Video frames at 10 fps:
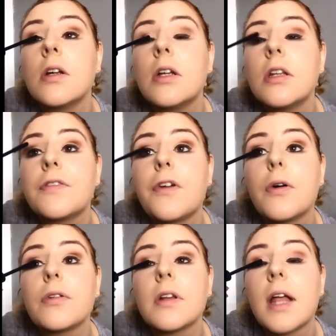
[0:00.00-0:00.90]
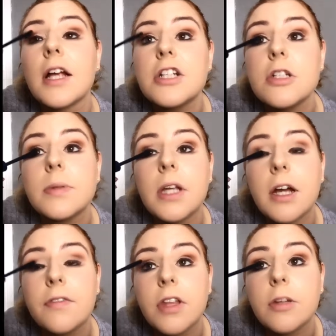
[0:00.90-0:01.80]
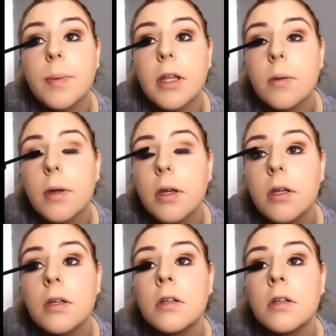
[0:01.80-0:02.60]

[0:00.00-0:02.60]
Who needs false lashes when you have this, by the way?